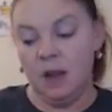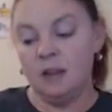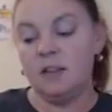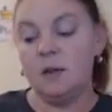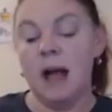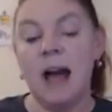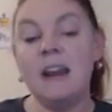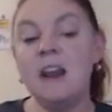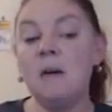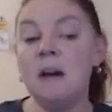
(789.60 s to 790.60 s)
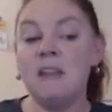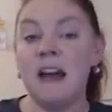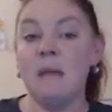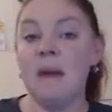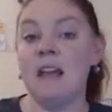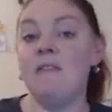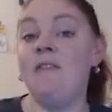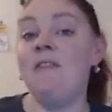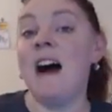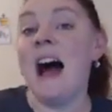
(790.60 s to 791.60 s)
So I know I've got to make
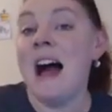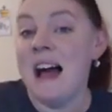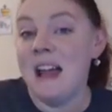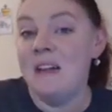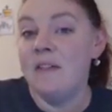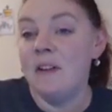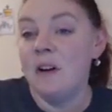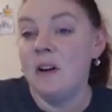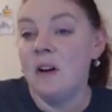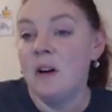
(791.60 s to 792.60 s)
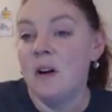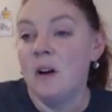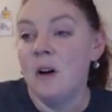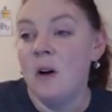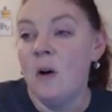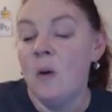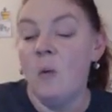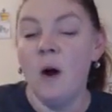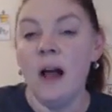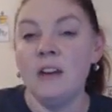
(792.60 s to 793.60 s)
5.
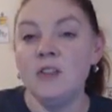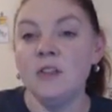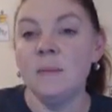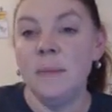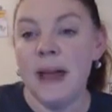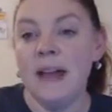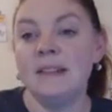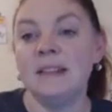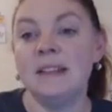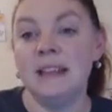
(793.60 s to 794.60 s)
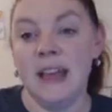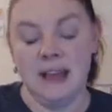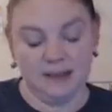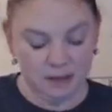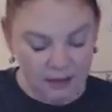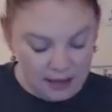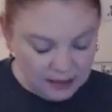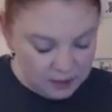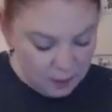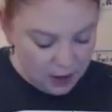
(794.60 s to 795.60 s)
What's your best guess? So this
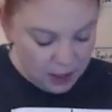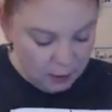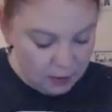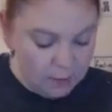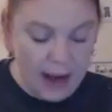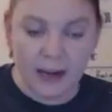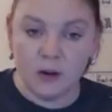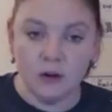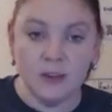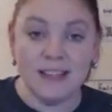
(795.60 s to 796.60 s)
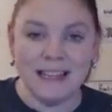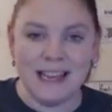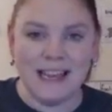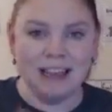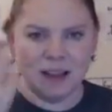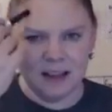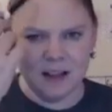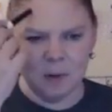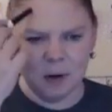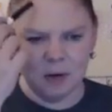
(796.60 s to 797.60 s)
is where you would write your seek. This
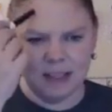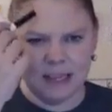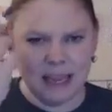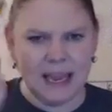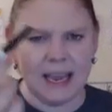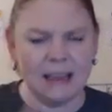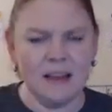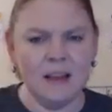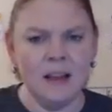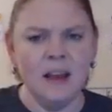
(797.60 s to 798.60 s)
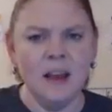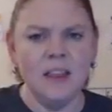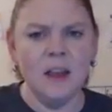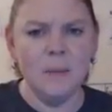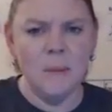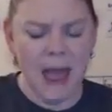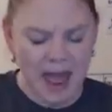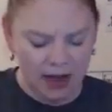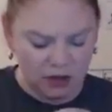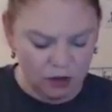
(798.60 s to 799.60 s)
is where you're seeking the
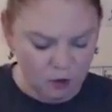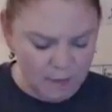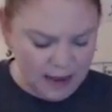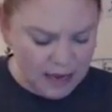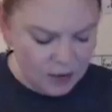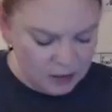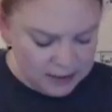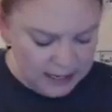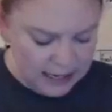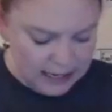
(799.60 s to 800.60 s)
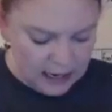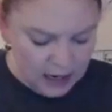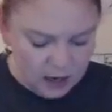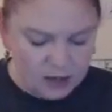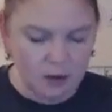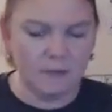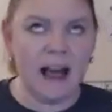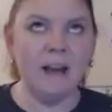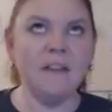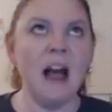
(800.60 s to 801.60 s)
match. You're making your seek. So
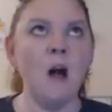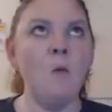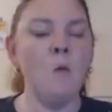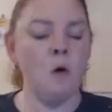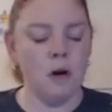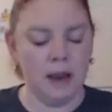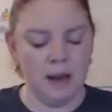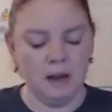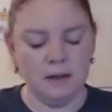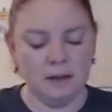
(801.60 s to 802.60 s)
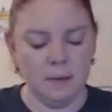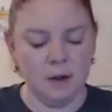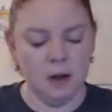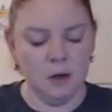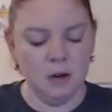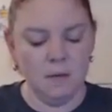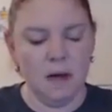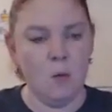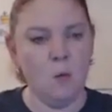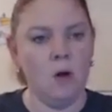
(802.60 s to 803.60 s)
if I've got 1, so I'm going to hold up
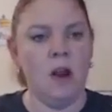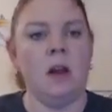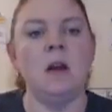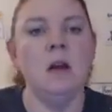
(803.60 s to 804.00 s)
my 1.